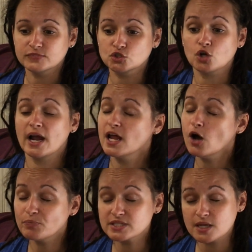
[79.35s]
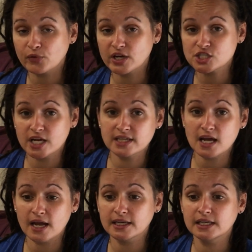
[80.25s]
try and help the separation
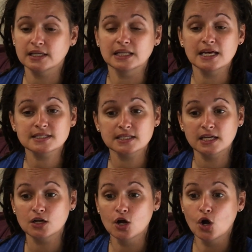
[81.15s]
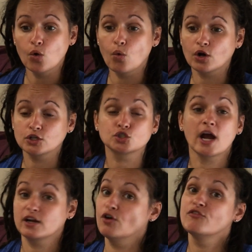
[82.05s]
anxiety and lessen it, or to
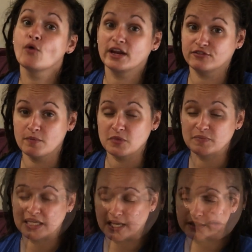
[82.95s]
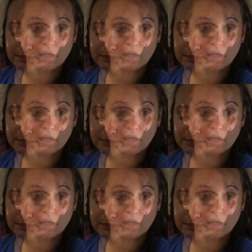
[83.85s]
try to avoid it from the beginning.